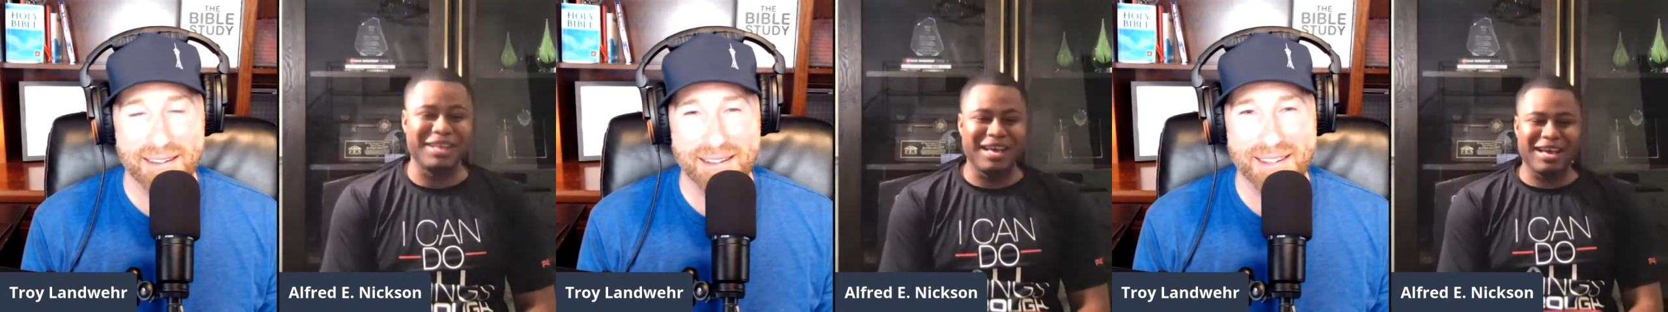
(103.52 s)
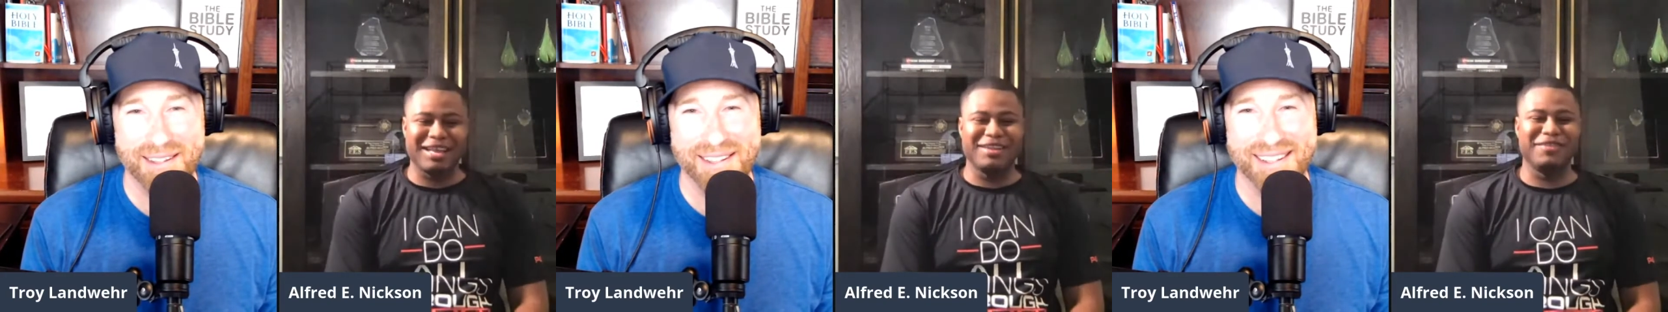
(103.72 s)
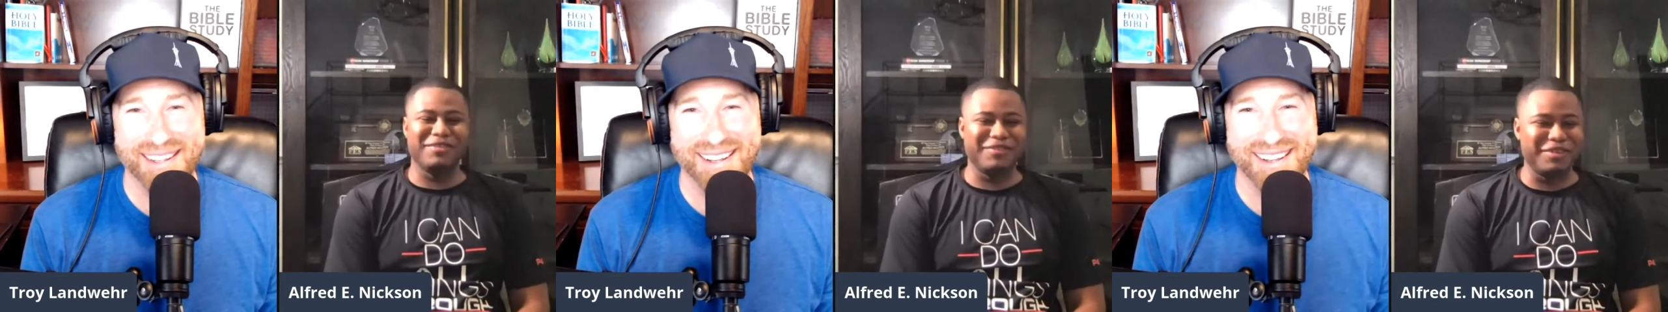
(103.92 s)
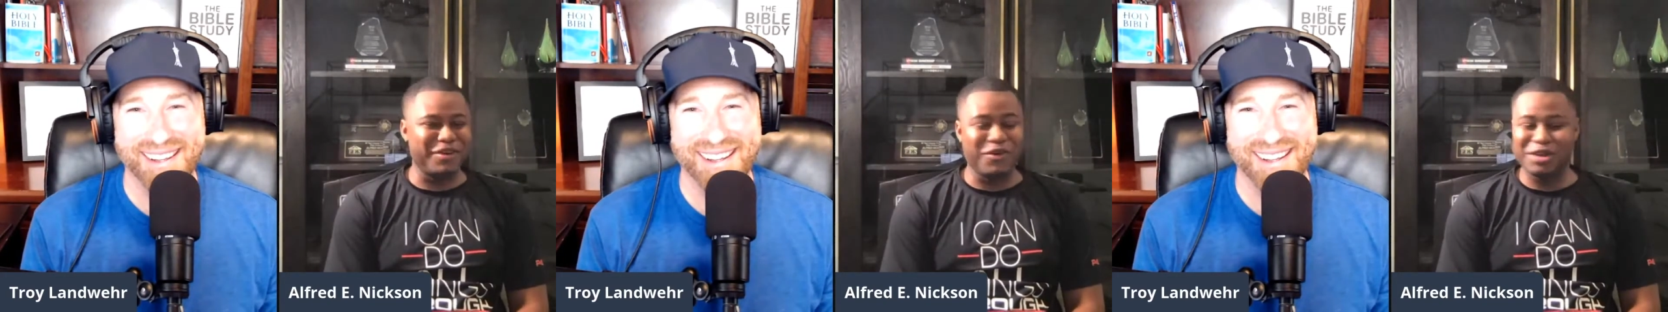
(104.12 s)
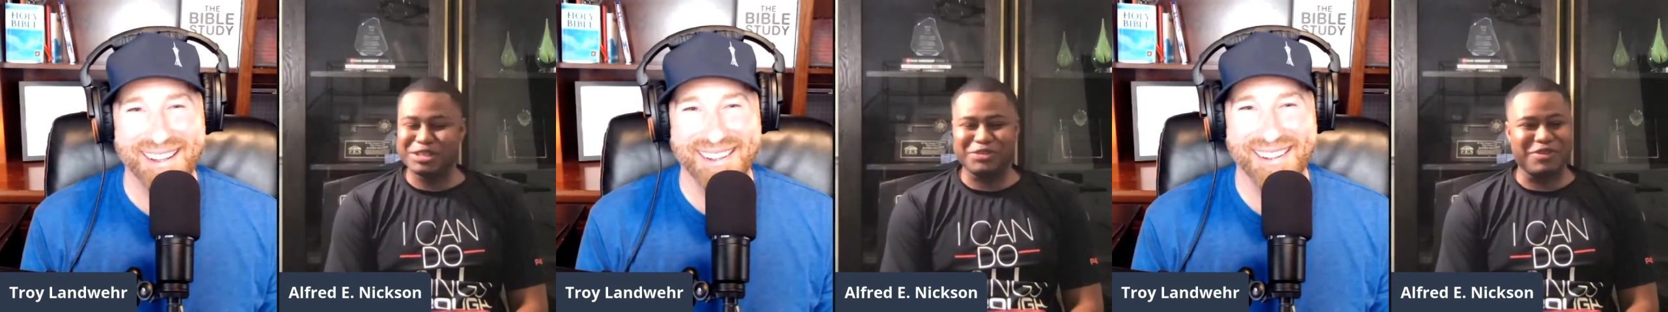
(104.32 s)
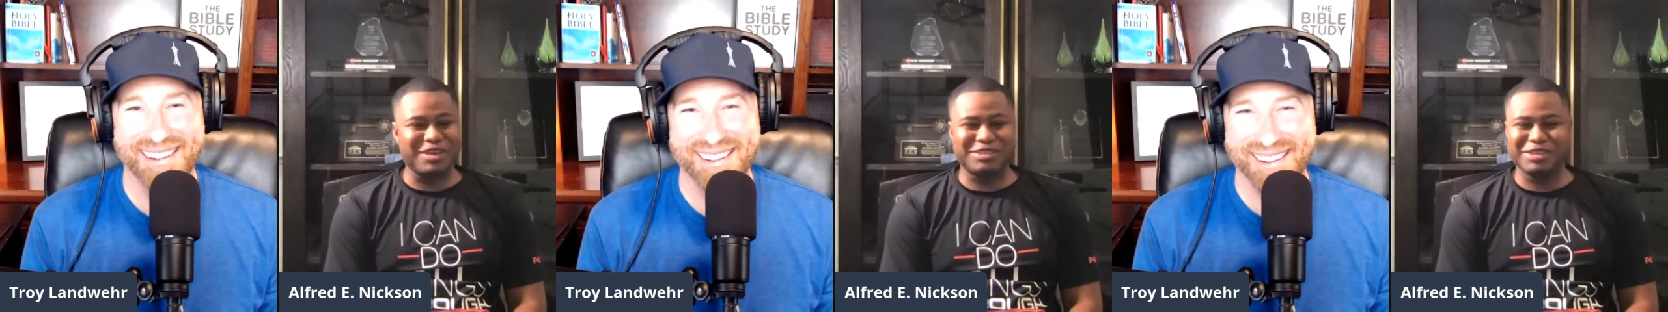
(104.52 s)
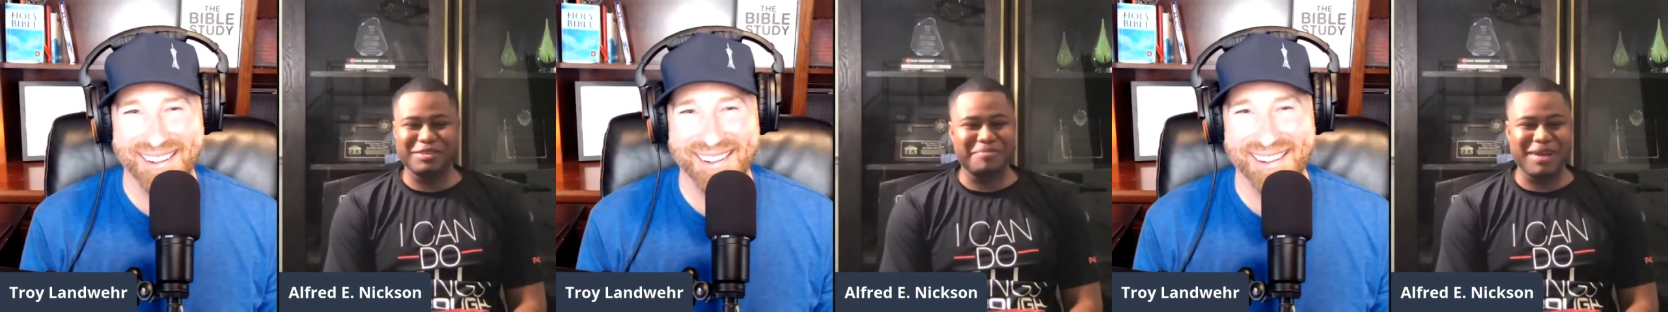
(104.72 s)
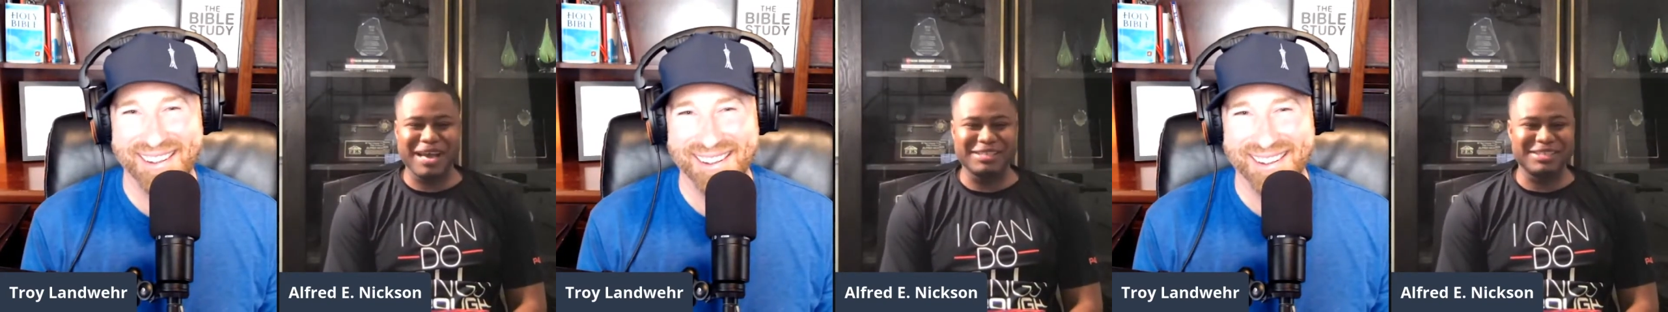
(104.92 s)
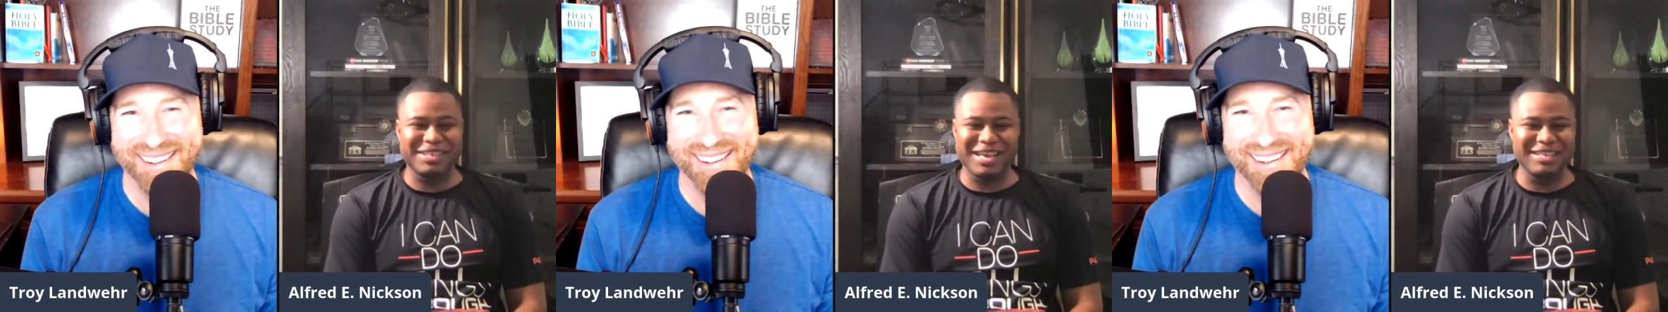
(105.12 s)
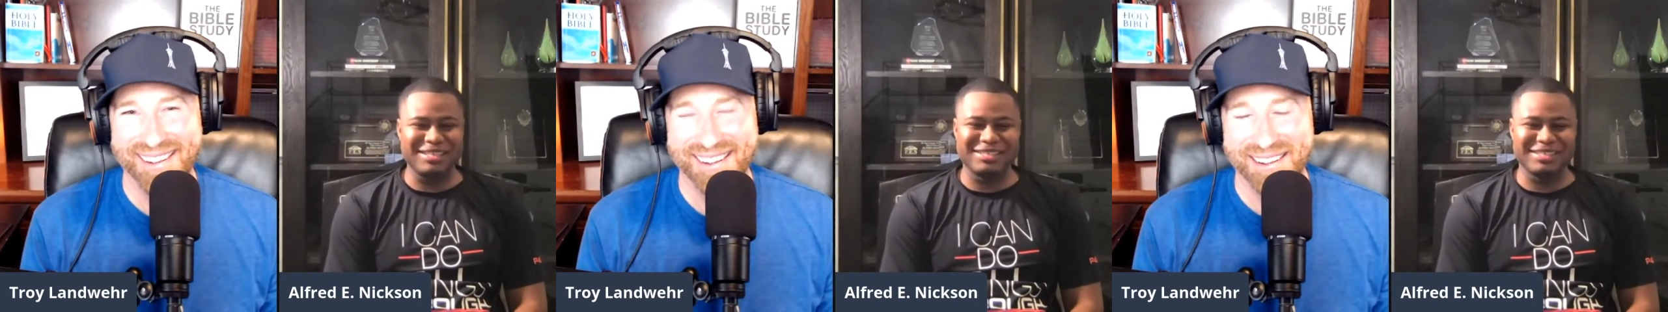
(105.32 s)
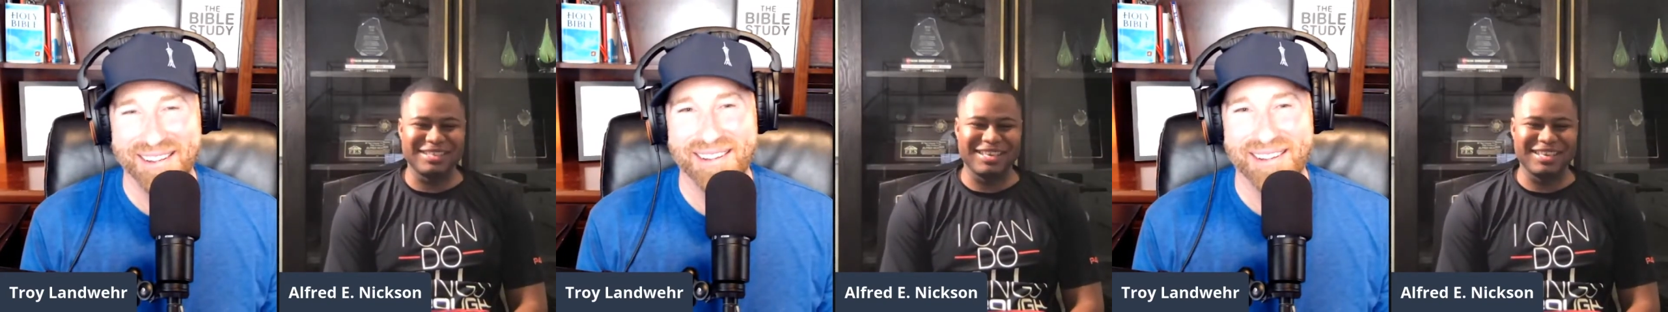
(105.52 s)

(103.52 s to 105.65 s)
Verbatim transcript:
Speaker 1: at no, no expected imagination